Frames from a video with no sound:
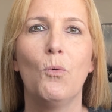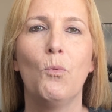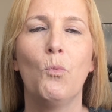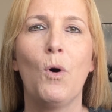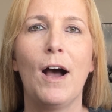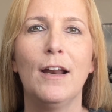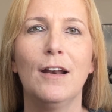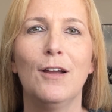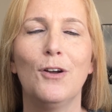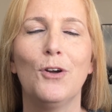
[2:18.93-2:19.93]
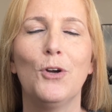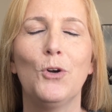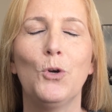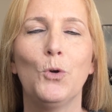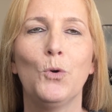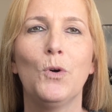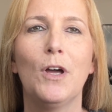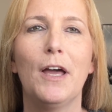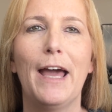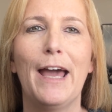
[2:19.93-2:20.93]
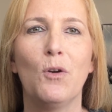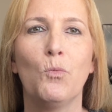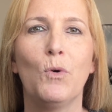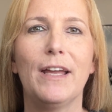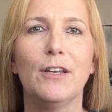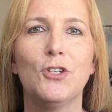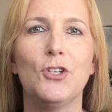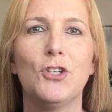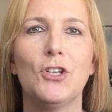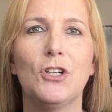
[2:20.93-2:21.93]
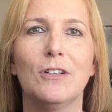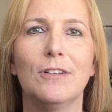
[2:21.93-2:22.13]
what, who, and which.